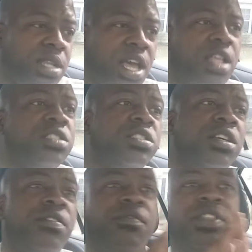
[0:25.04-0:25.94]
knowledge
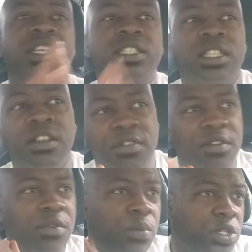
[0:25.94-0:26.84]
of
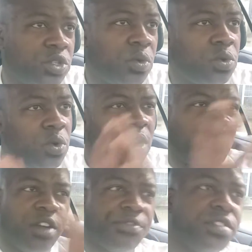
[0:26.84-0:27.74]
what's going on.
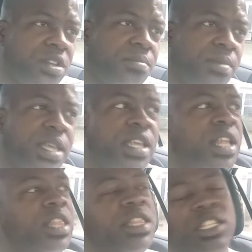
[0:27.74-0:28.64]
Comfort them,
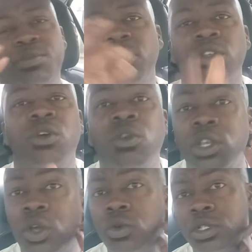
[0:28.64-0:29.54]
let the Spirit of the
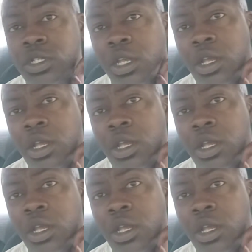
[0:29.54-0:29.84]
Holy Ghost,